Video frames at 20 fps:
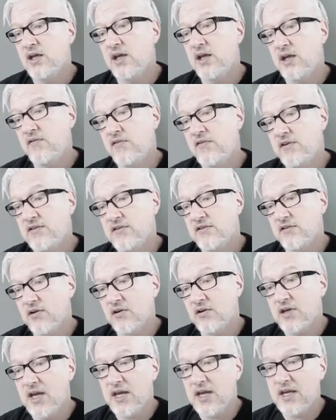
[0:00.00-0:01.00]
If it's
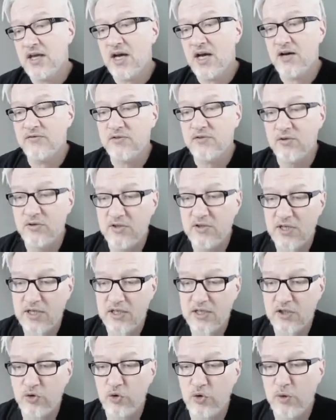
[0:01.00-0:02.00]
okay after a
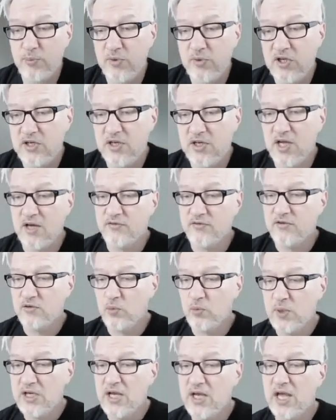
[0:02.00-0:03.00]
day, you repeat it after a
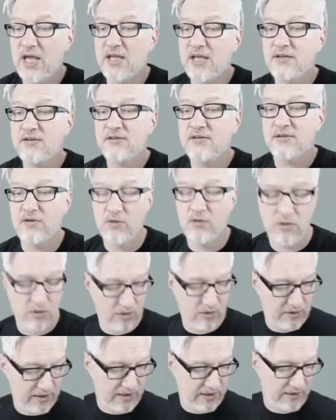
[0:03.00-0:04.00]
week, and so
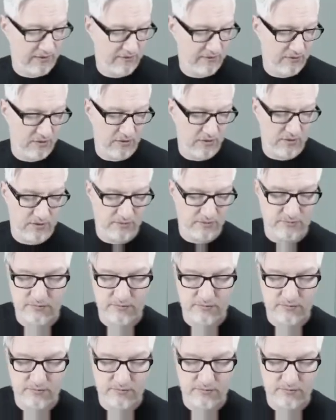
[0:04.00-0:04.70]
on and so on.